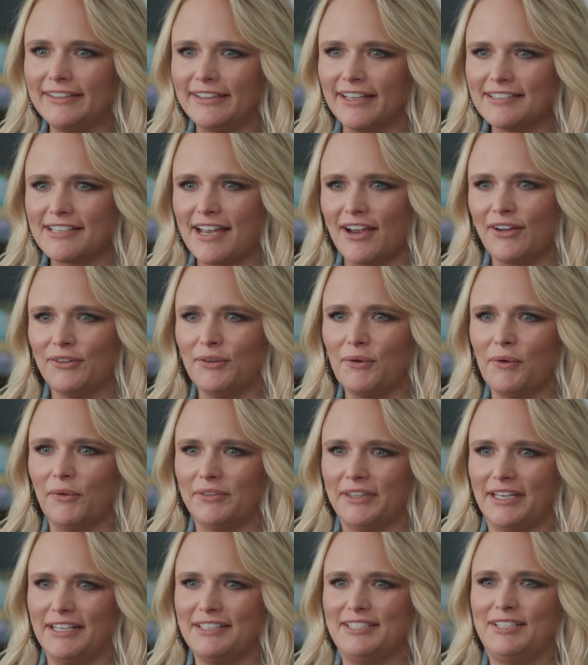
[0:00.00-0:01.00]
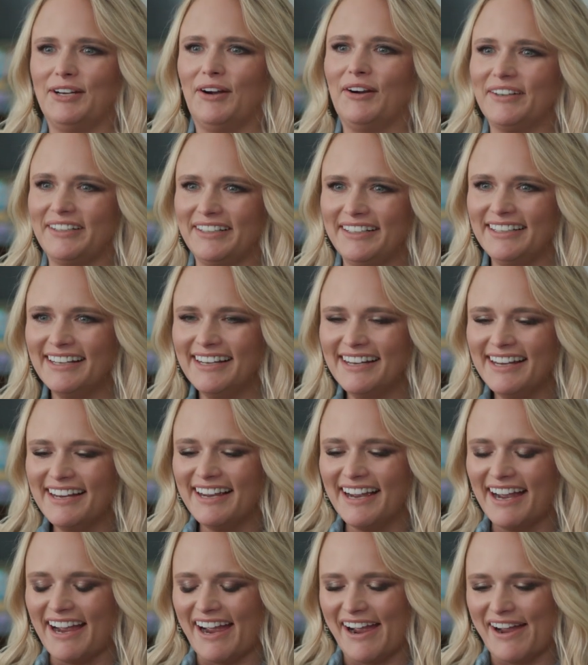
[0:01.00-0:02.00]
That's how the whole thing started.
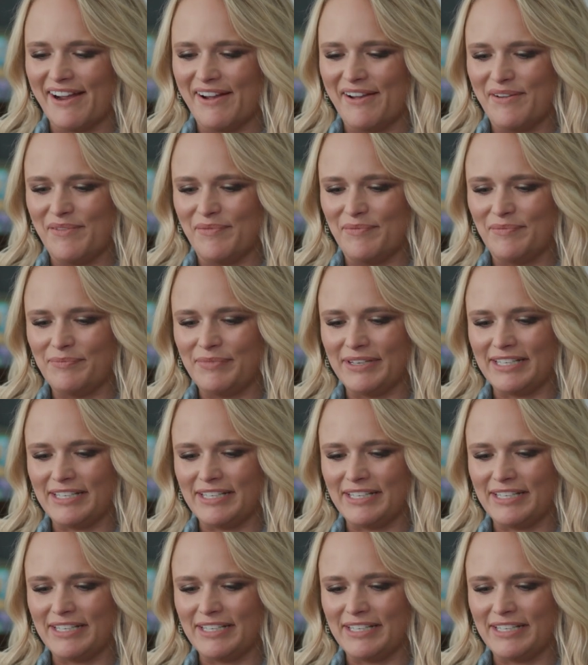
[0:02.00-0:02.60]
Um,